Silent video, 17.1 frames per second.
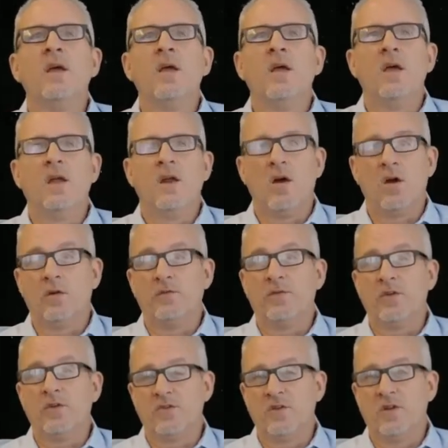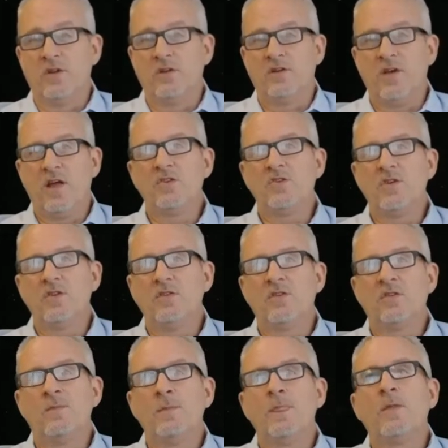and artificial intelligence
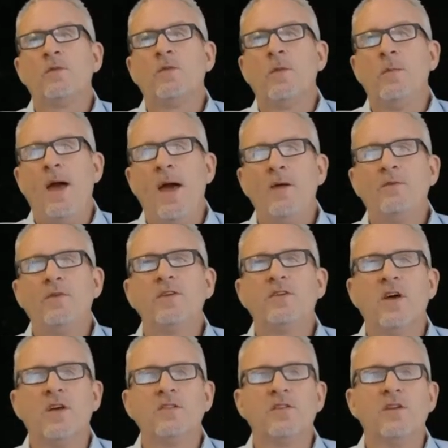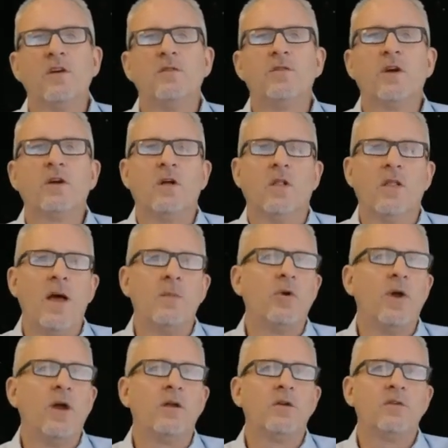from half a dozen of our
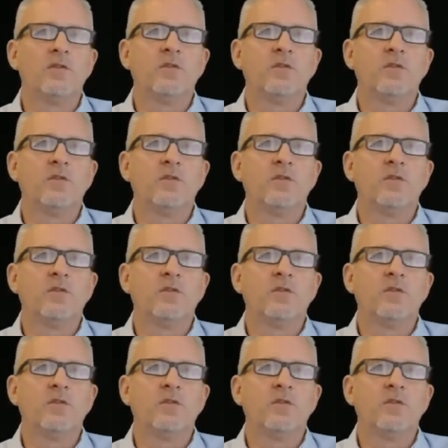collaborators,